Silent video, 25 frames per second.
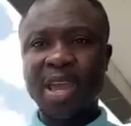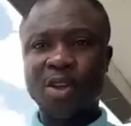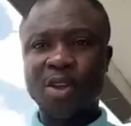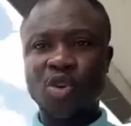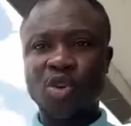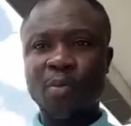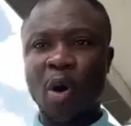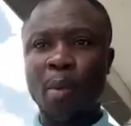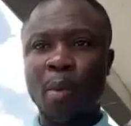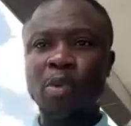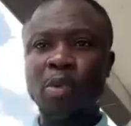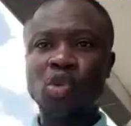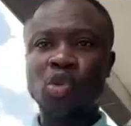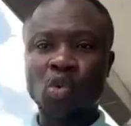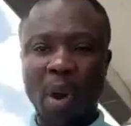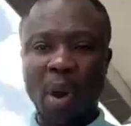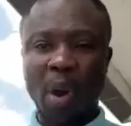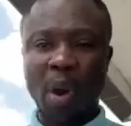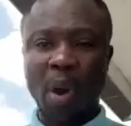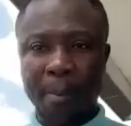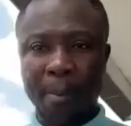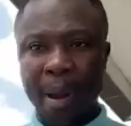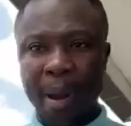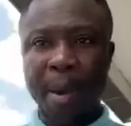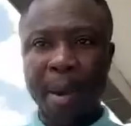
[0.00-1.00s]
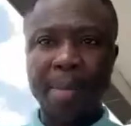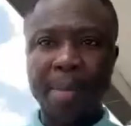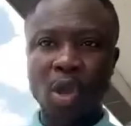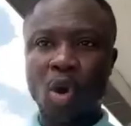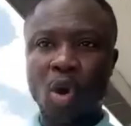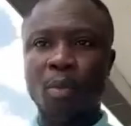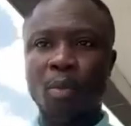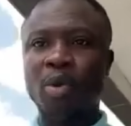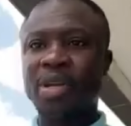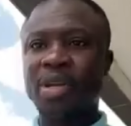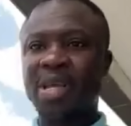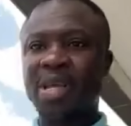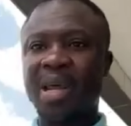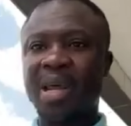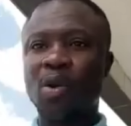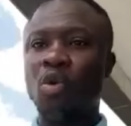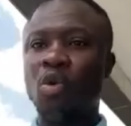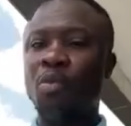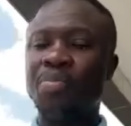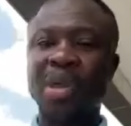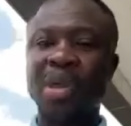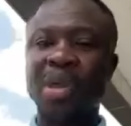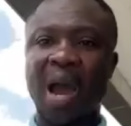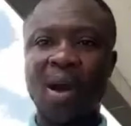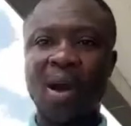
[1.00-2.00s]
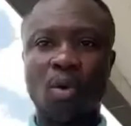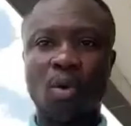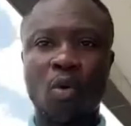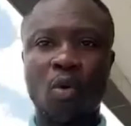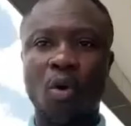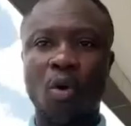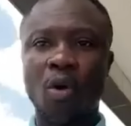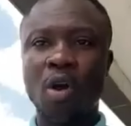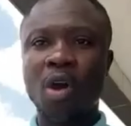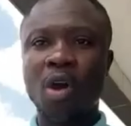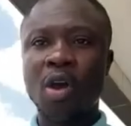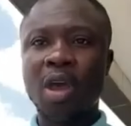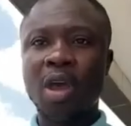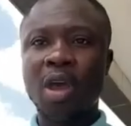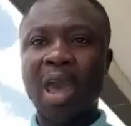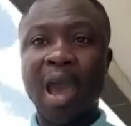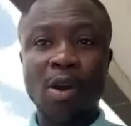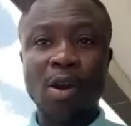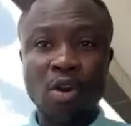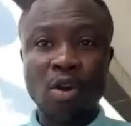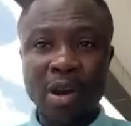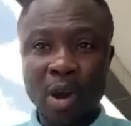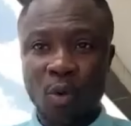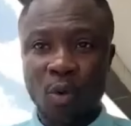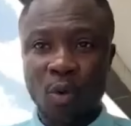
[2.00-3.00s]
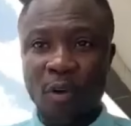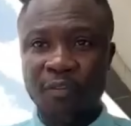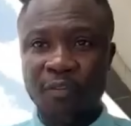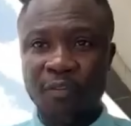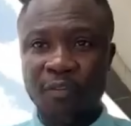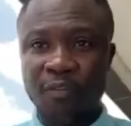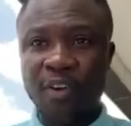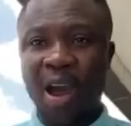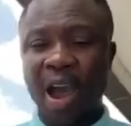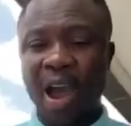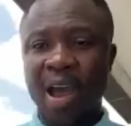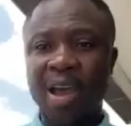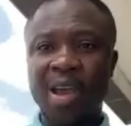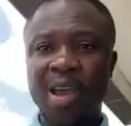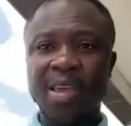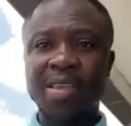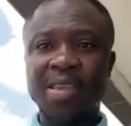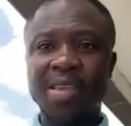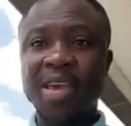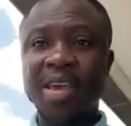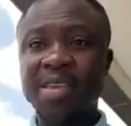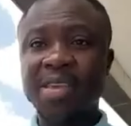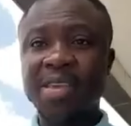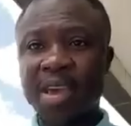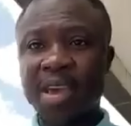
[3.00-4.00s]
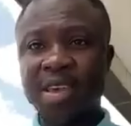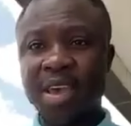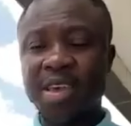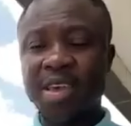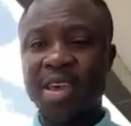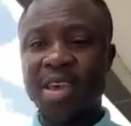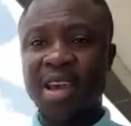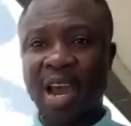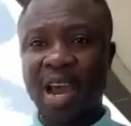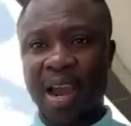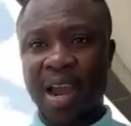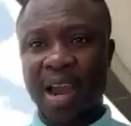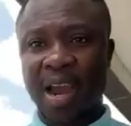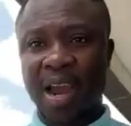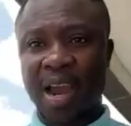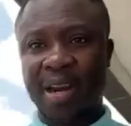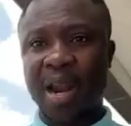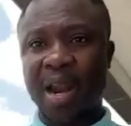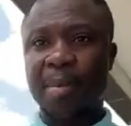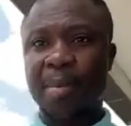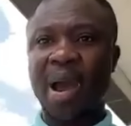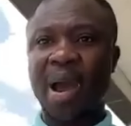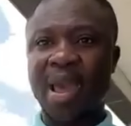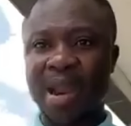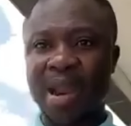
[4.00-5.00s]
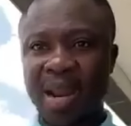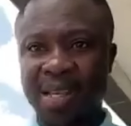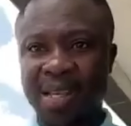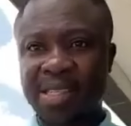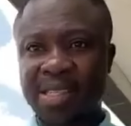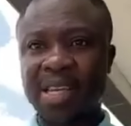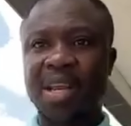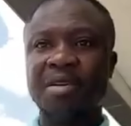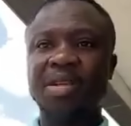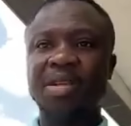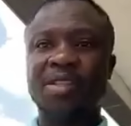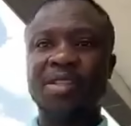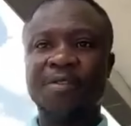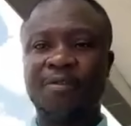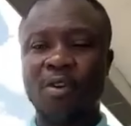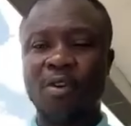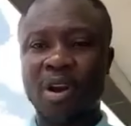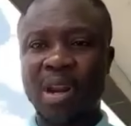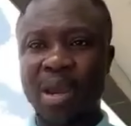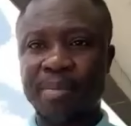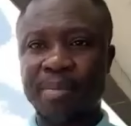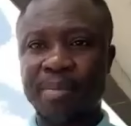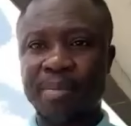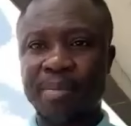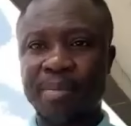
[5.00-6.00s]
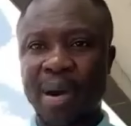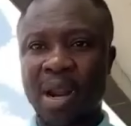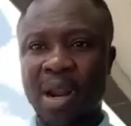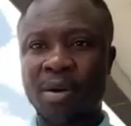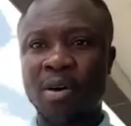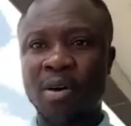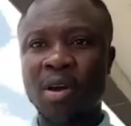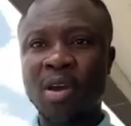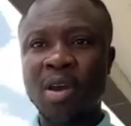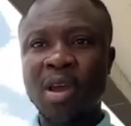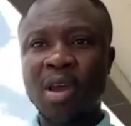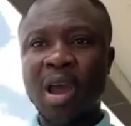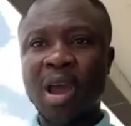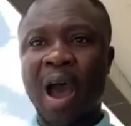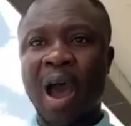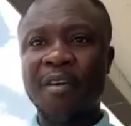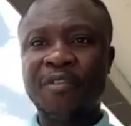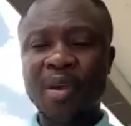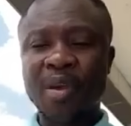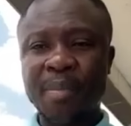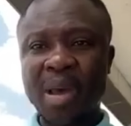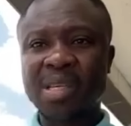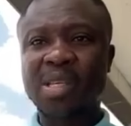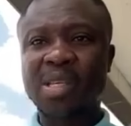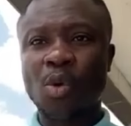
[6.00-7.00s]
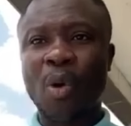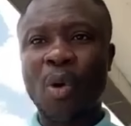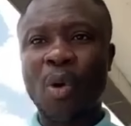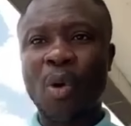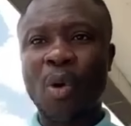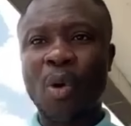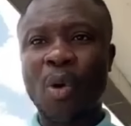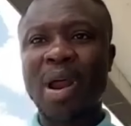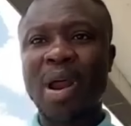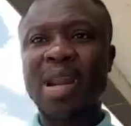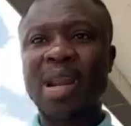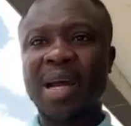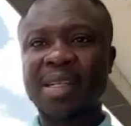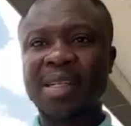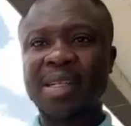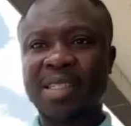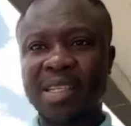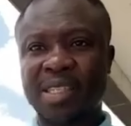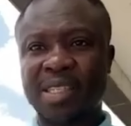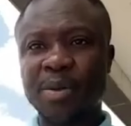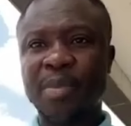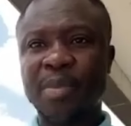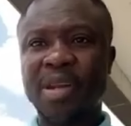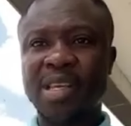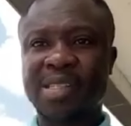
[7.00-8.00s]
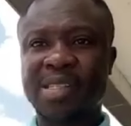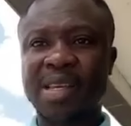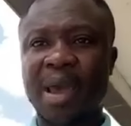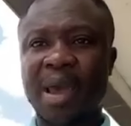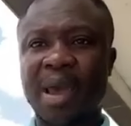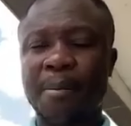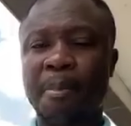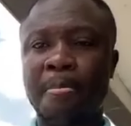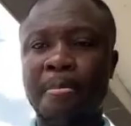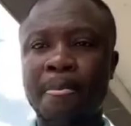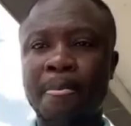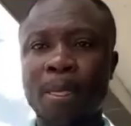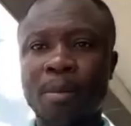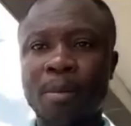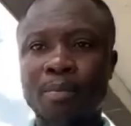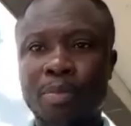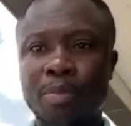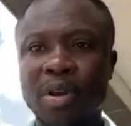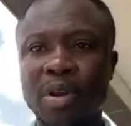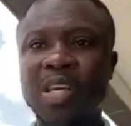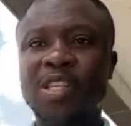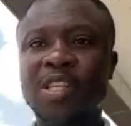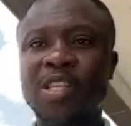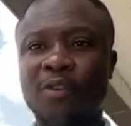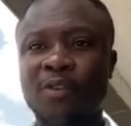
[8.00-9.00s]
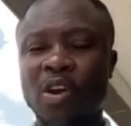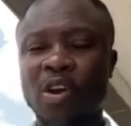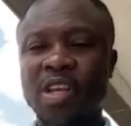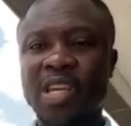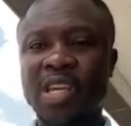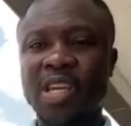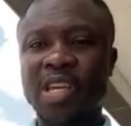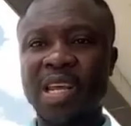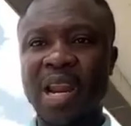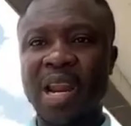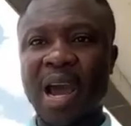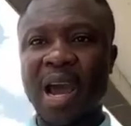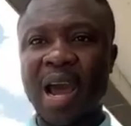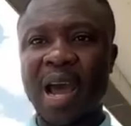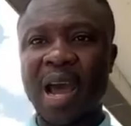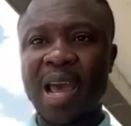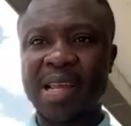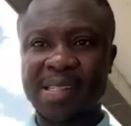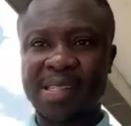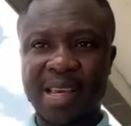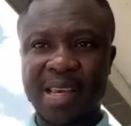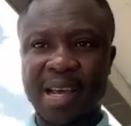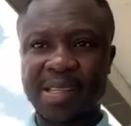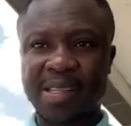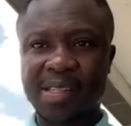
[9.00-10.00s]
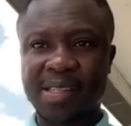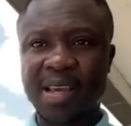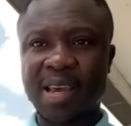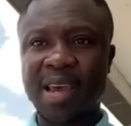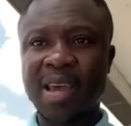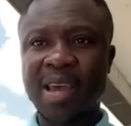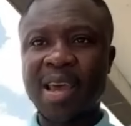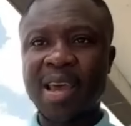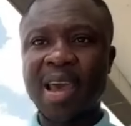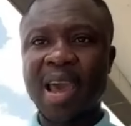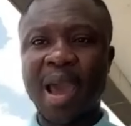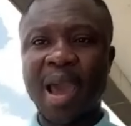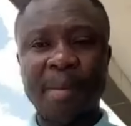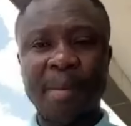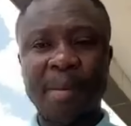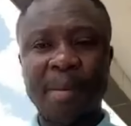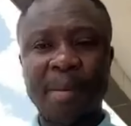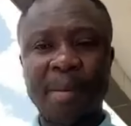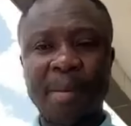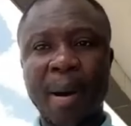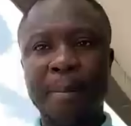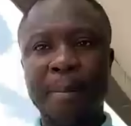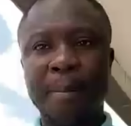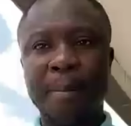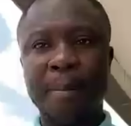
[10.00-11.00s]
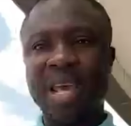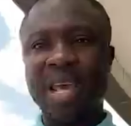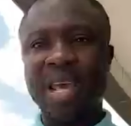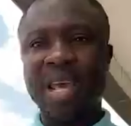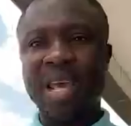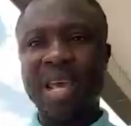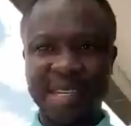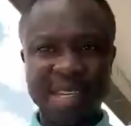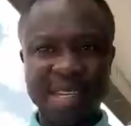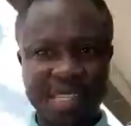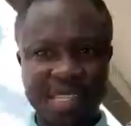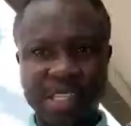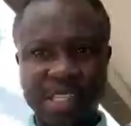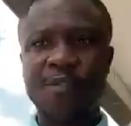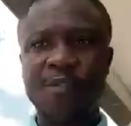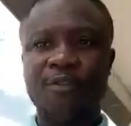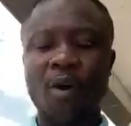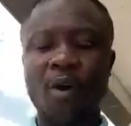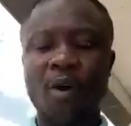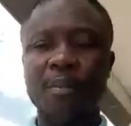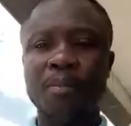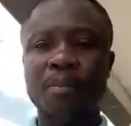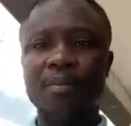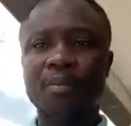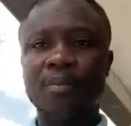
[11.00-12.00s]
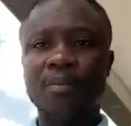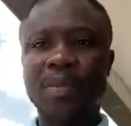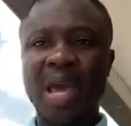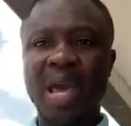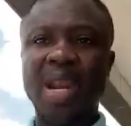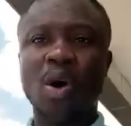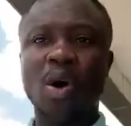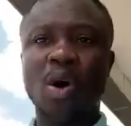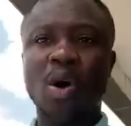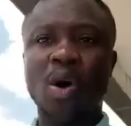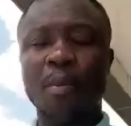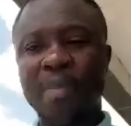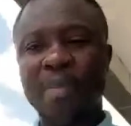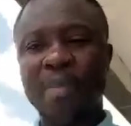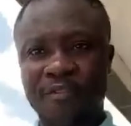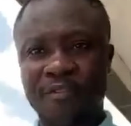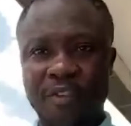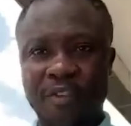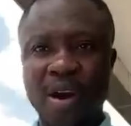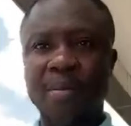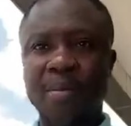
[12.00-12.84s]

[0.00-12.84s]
If a year, almost not Baby or Mutian will be uncle, and on the copa. Ye kakra by an security for never. No. I feel best a 1 hour 30 minutes time. Police falling in our etias, and my place needs to form and on the